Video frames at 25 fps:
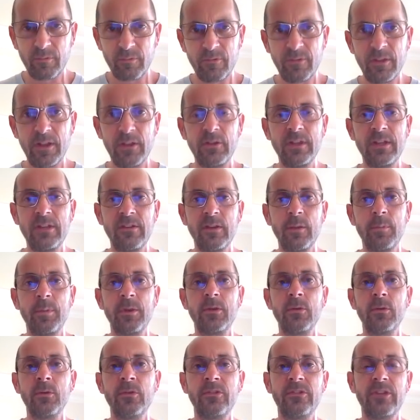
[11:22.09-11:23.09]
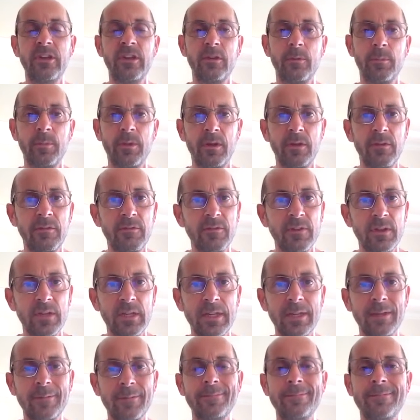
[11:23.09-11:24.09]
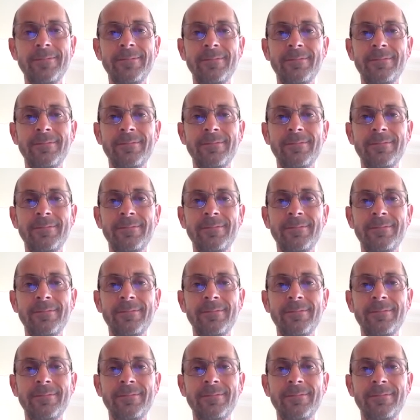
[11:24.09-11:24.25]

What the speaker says: Fairly typical setup, I think.